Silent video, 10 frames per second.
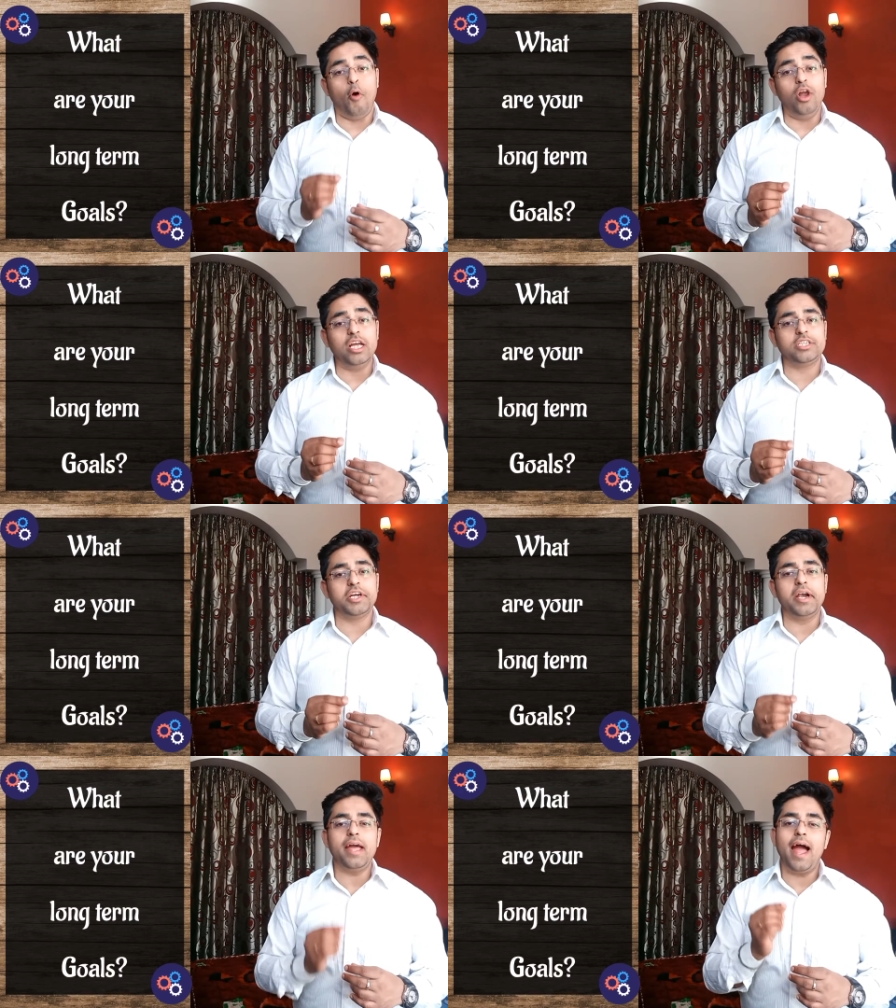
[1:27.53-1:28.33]

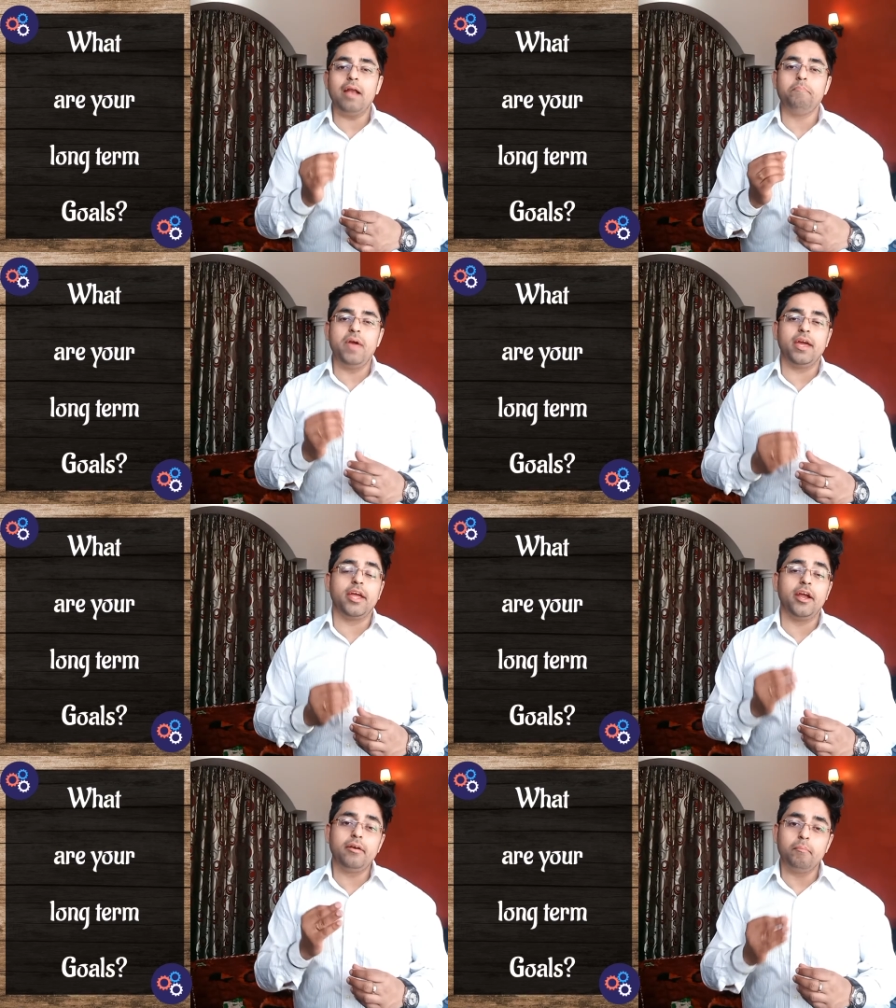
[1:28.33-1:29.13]
Polish it and
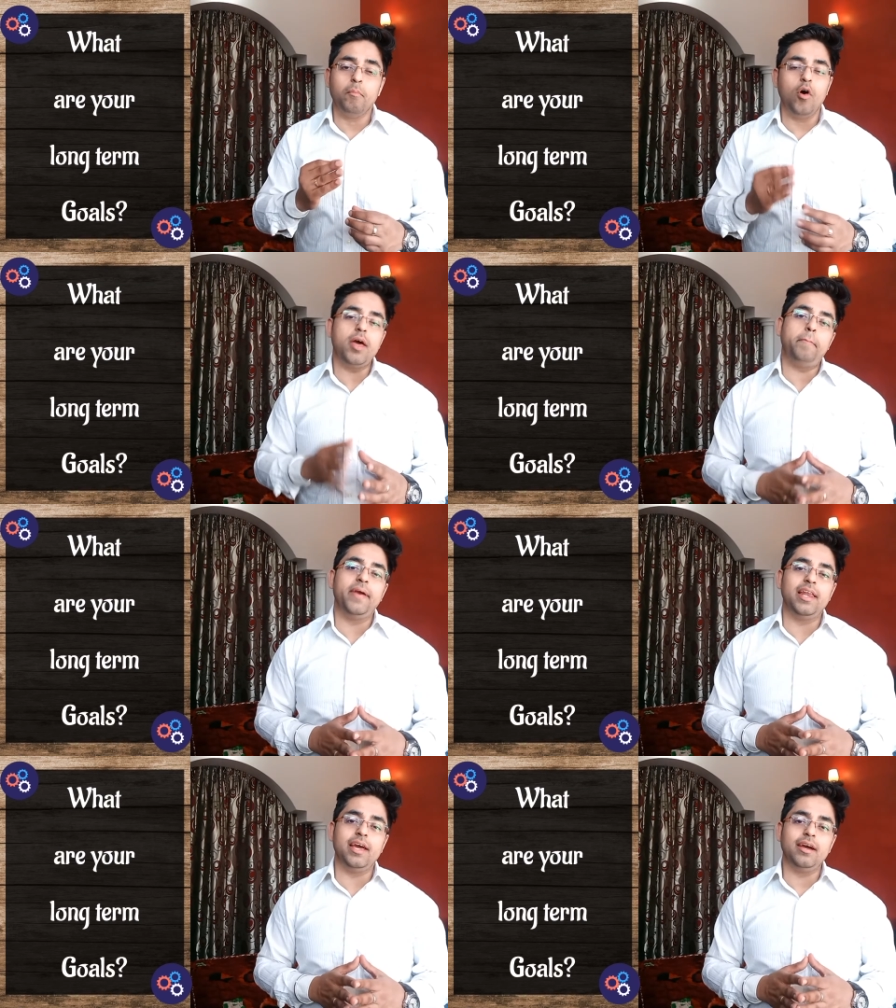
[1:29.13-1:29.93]
make it more
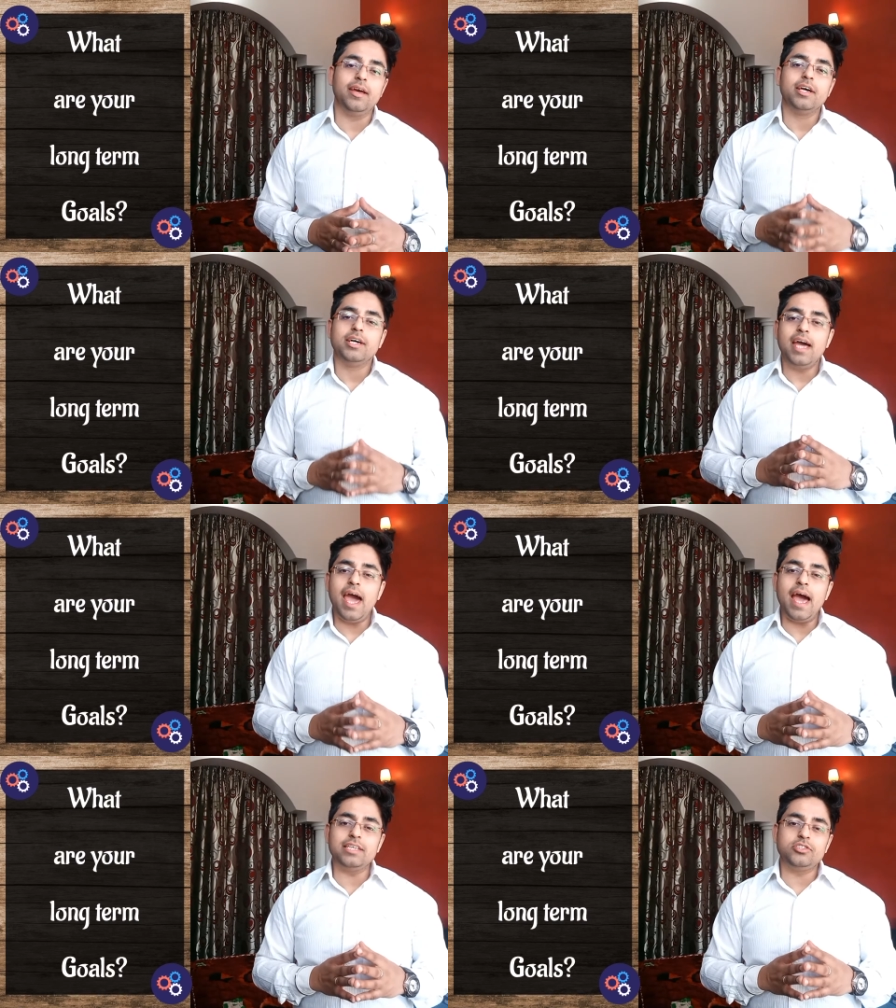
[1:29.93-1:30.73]
appealing
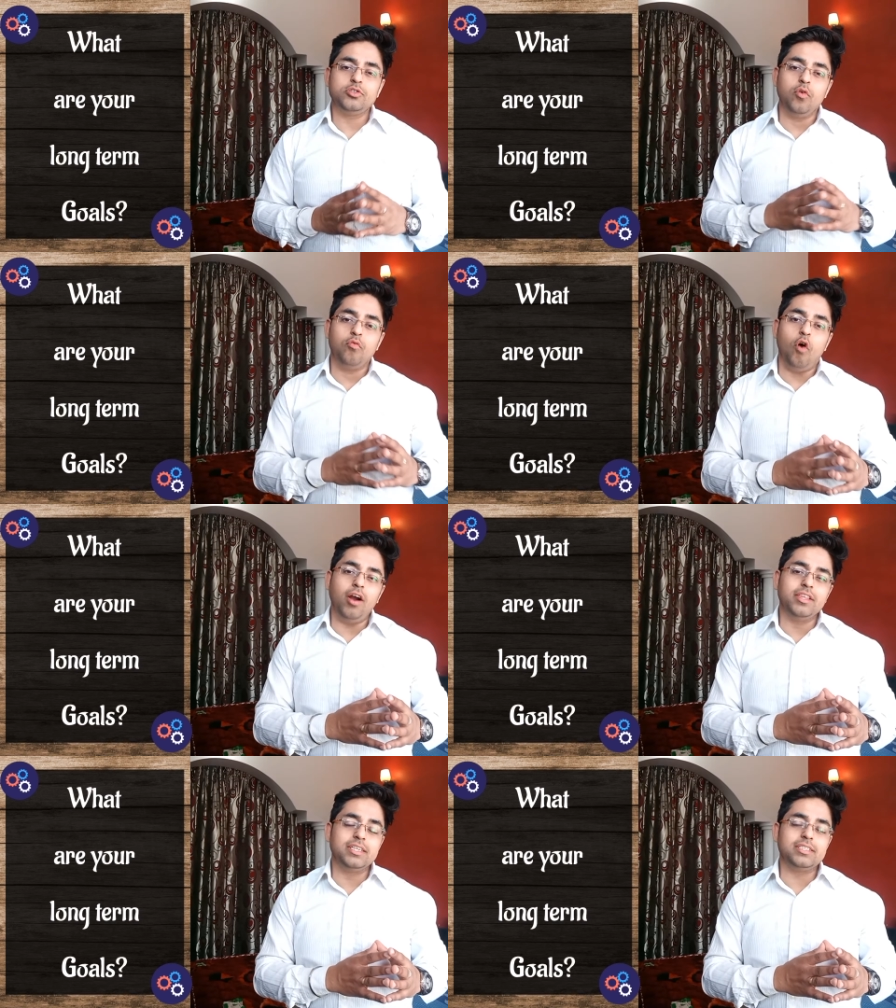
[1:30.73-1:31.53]
as you
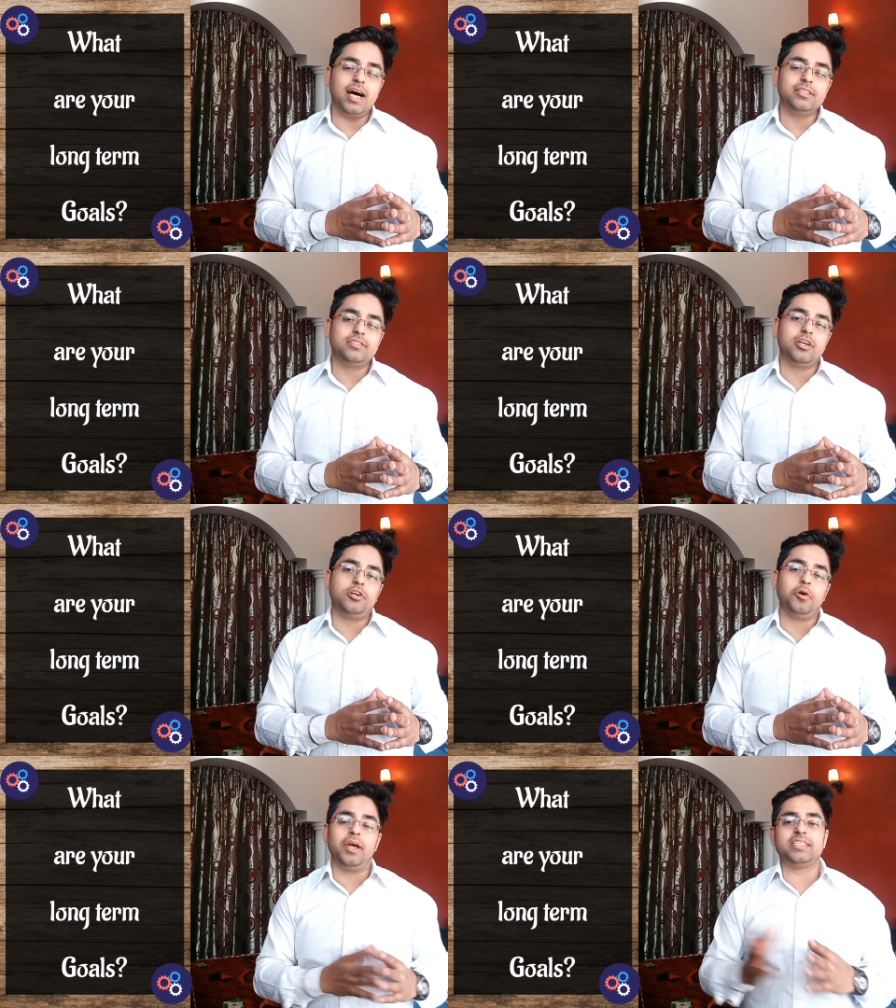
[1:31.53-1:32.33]
want this
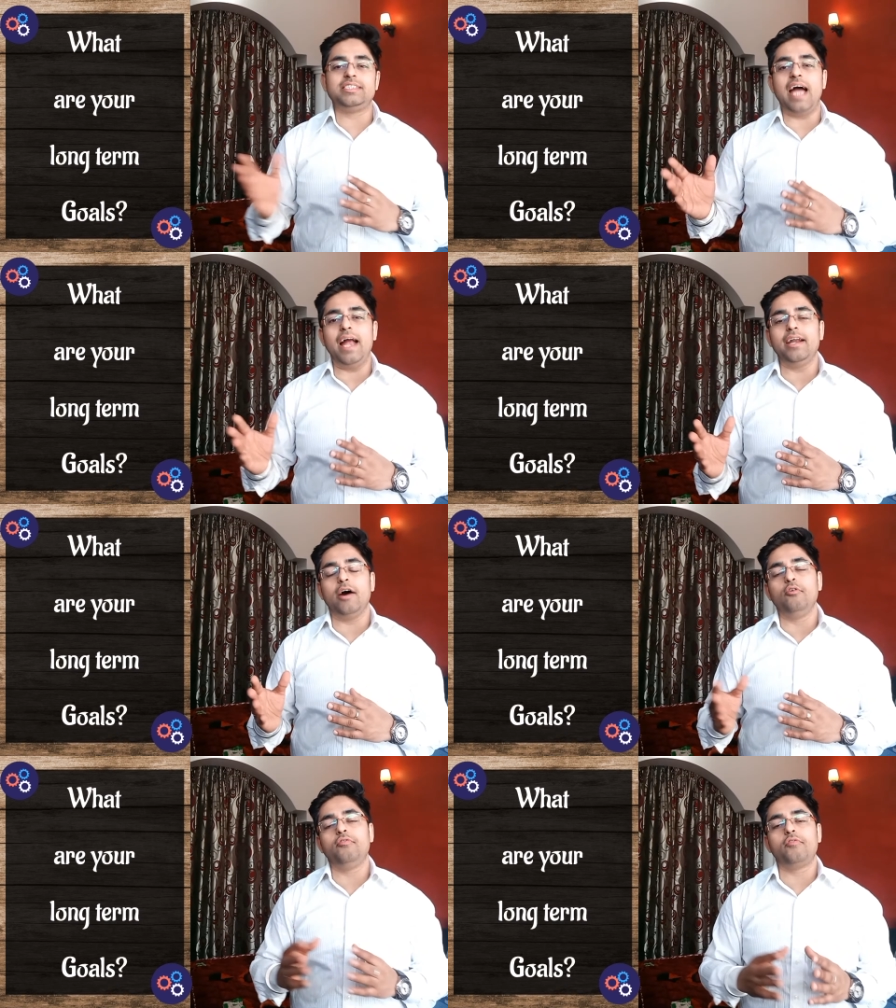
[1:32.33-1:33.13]
answer to
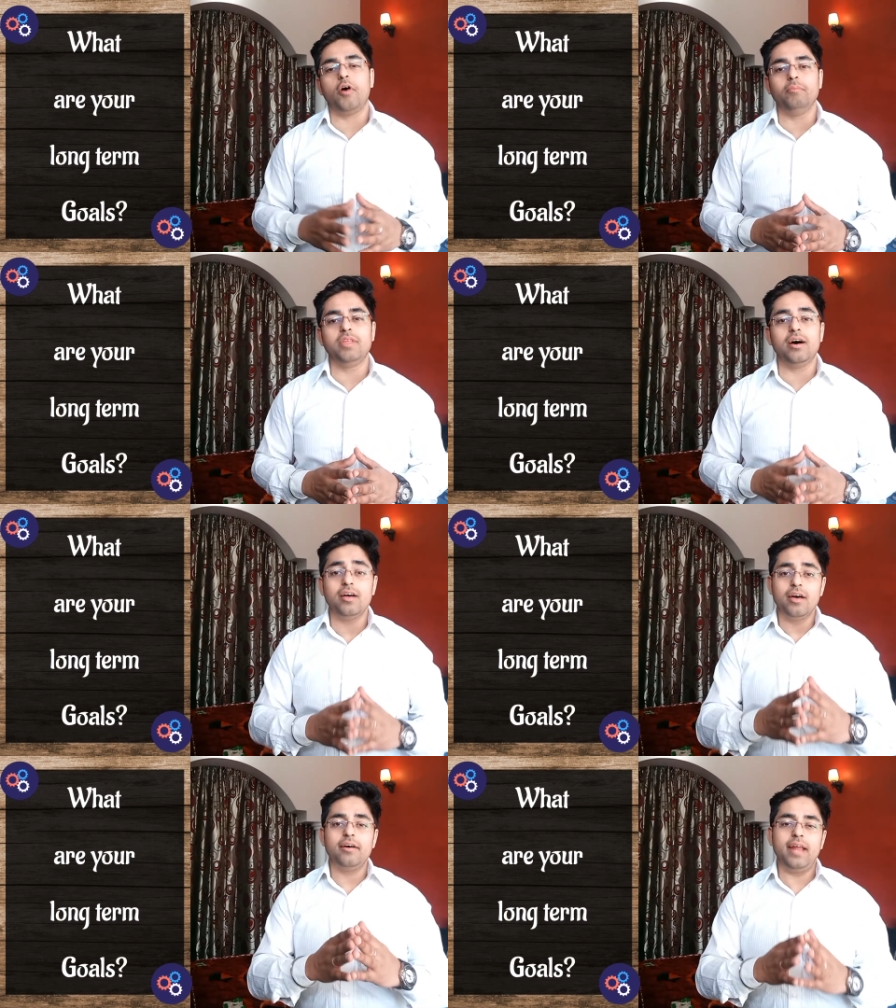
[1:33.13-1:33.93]
stand out from
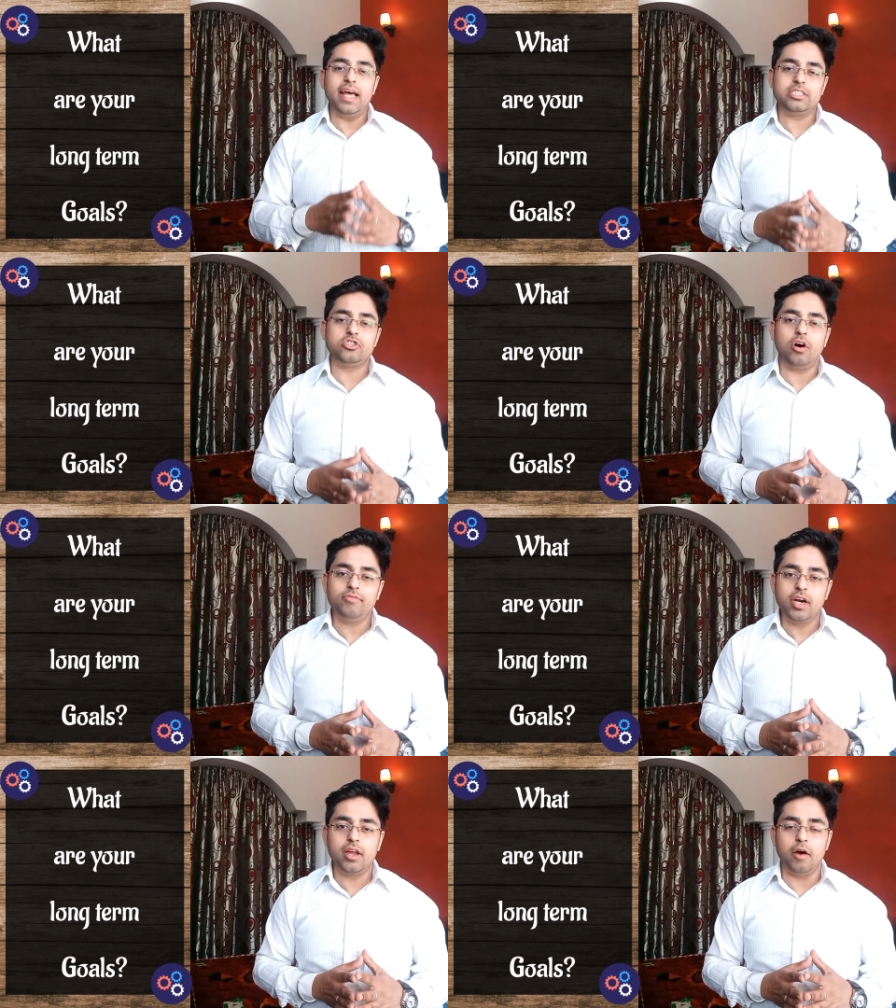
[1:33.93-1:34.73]
the rest
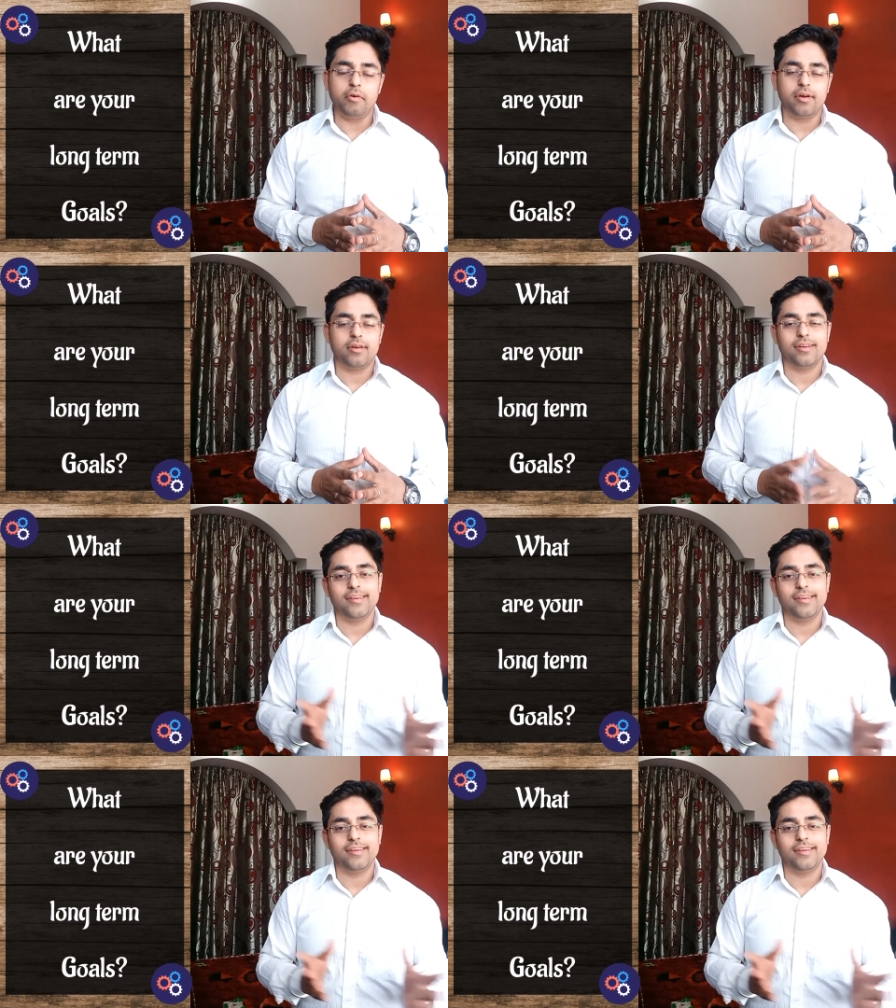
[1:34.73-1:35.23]
of the crowd.